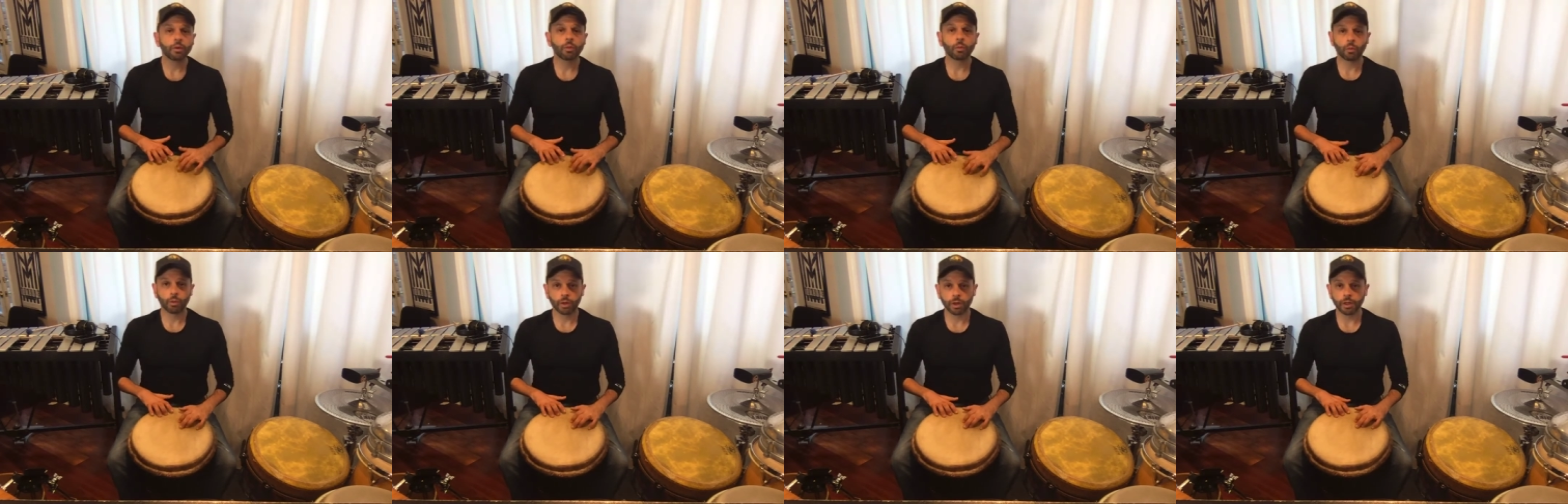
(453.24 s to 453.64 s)

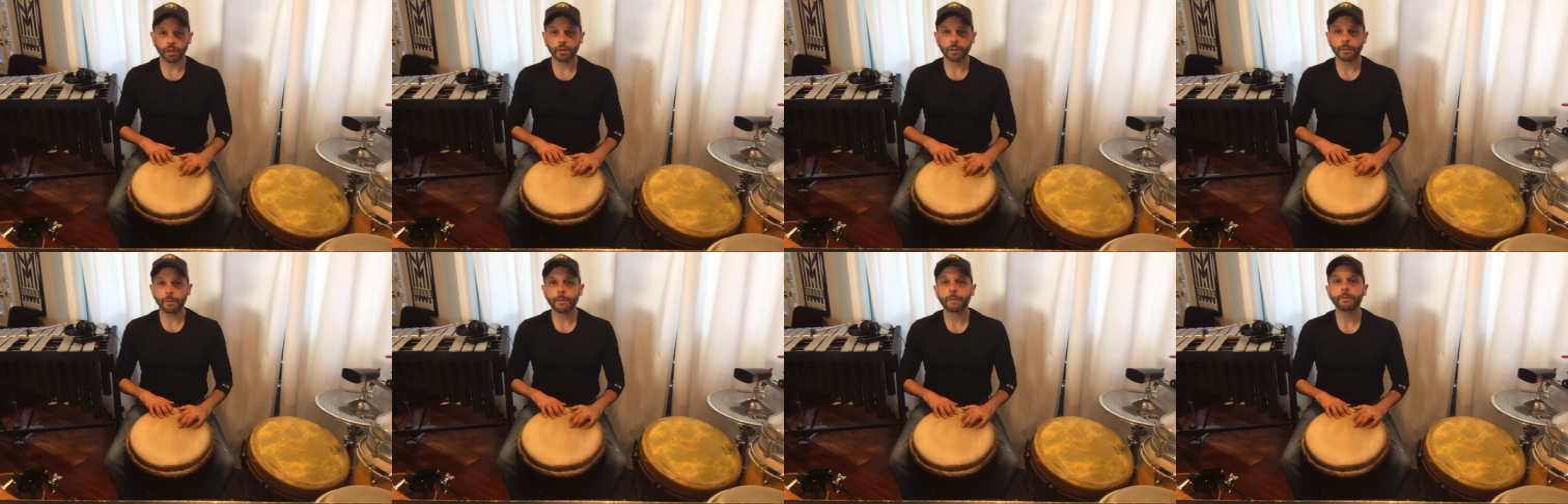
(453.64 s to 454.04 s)
One,
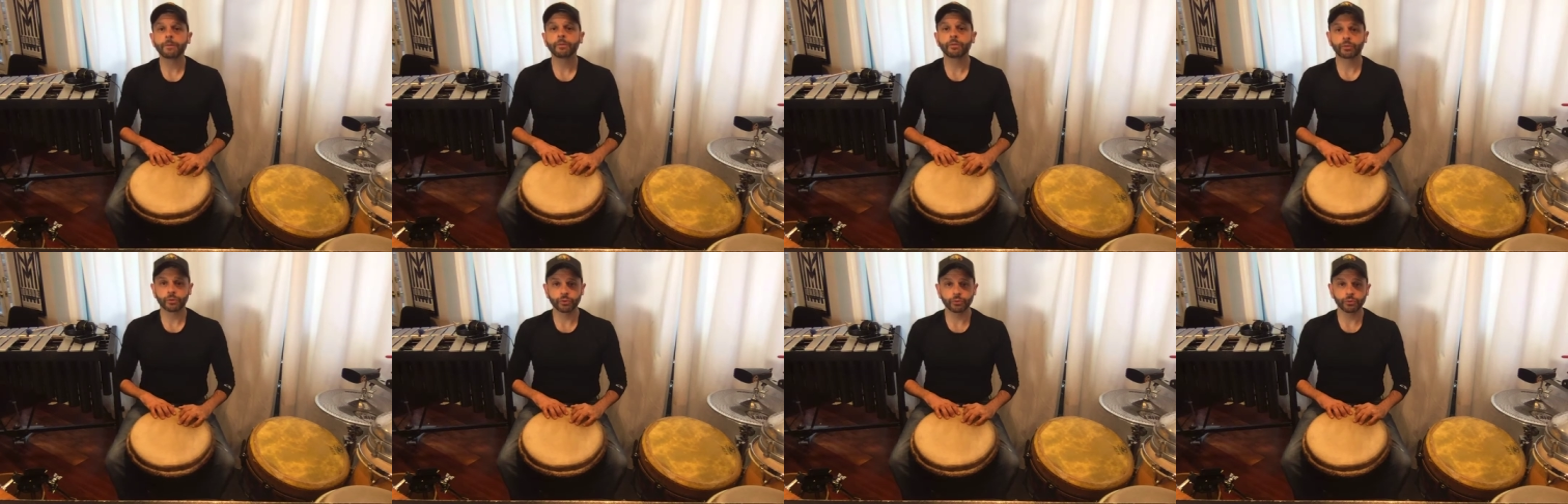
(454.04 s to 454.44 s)

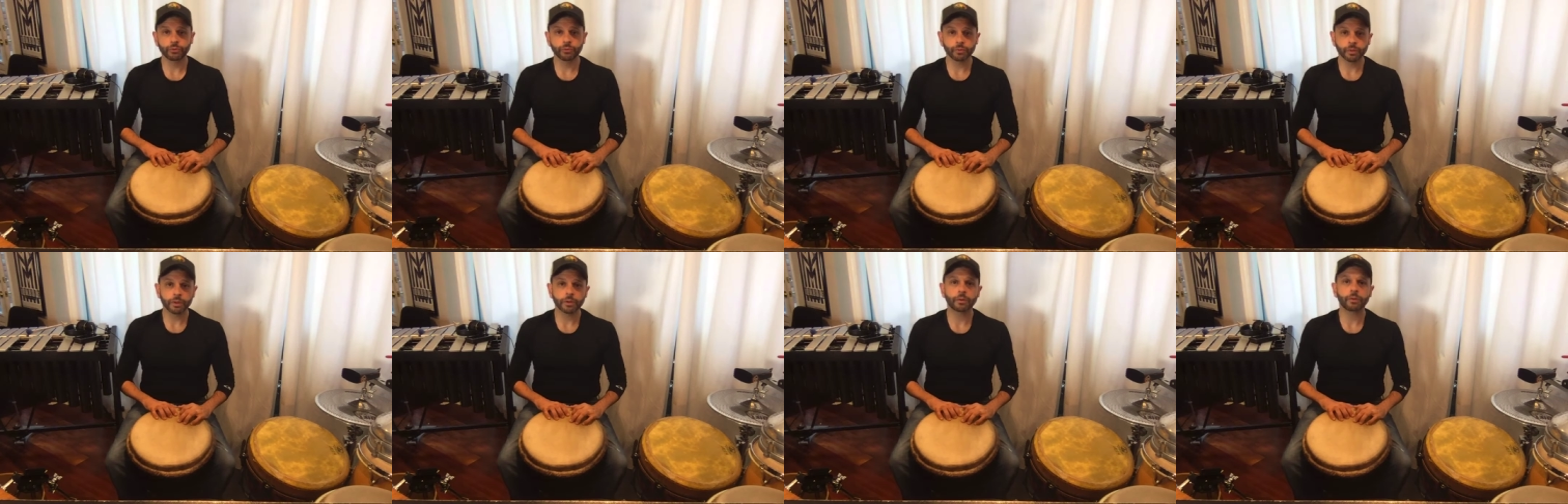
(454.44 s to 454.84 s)
two,
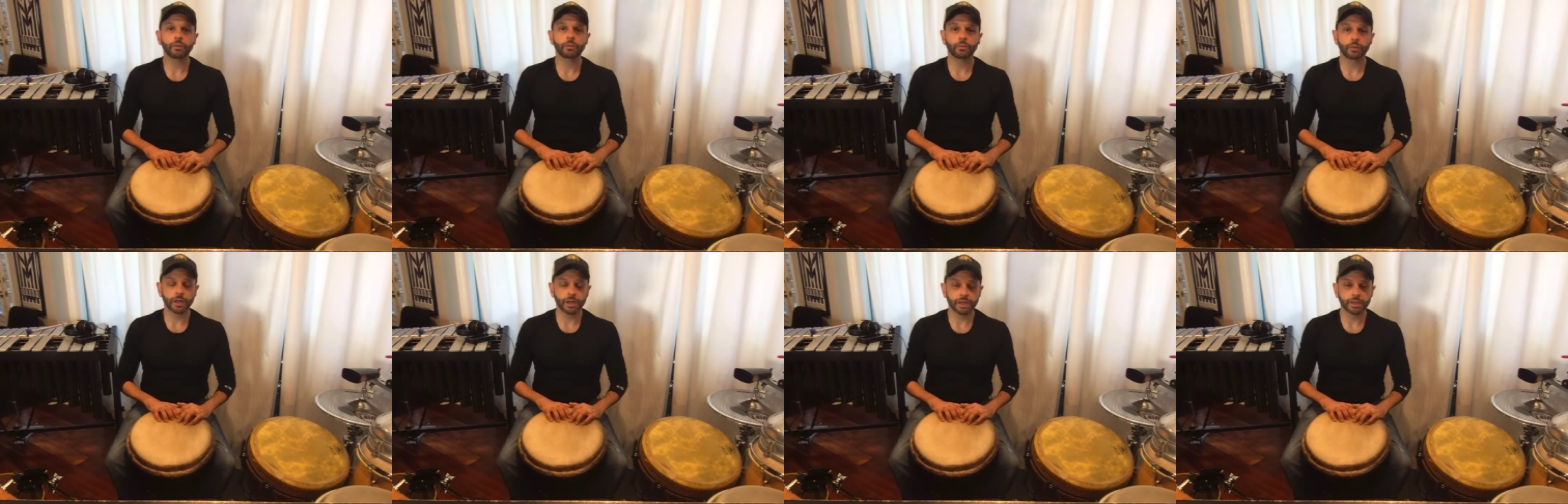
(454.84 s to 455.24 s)

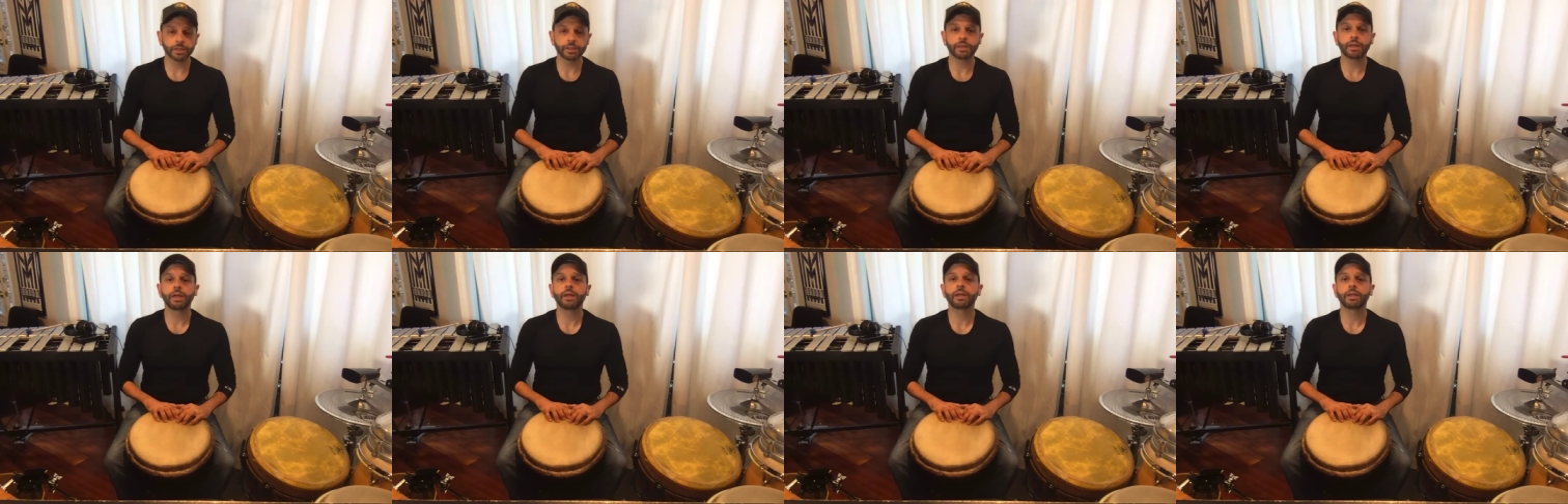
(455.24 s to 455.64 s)
ready,
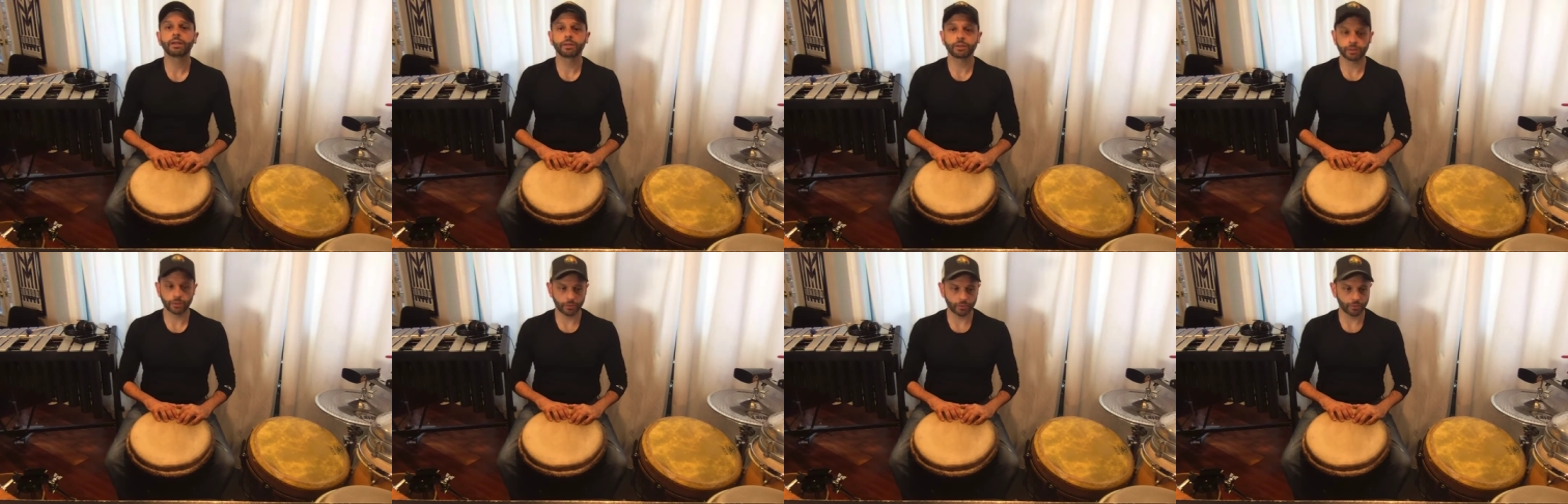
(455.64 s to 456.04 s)
and
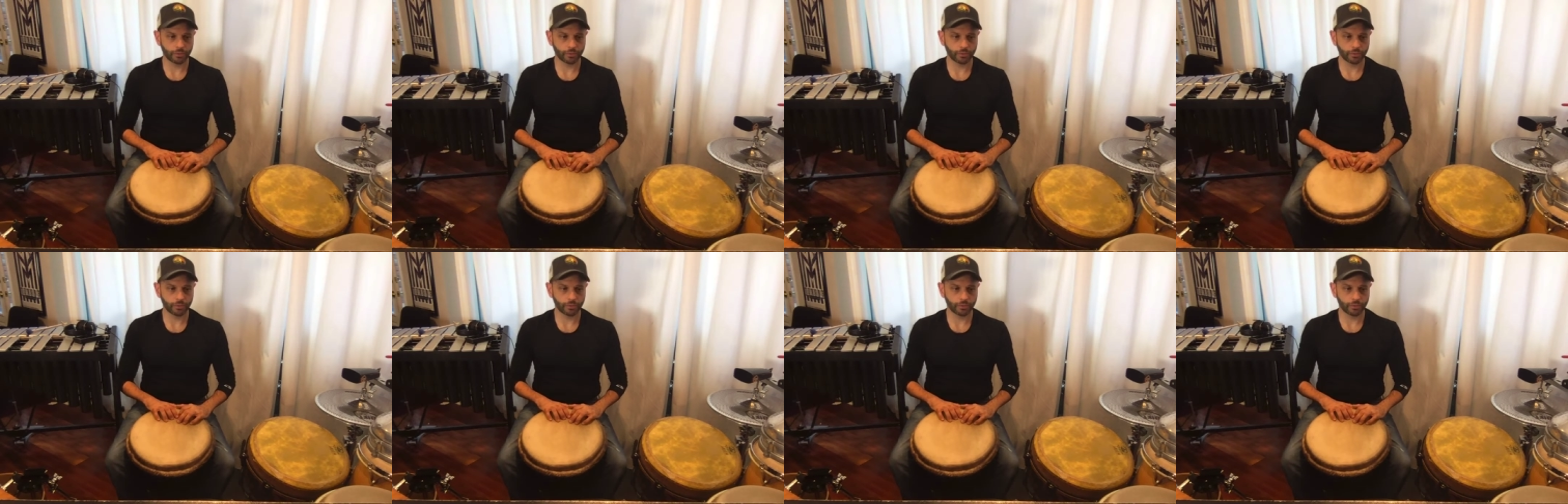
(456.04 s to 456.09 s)
go.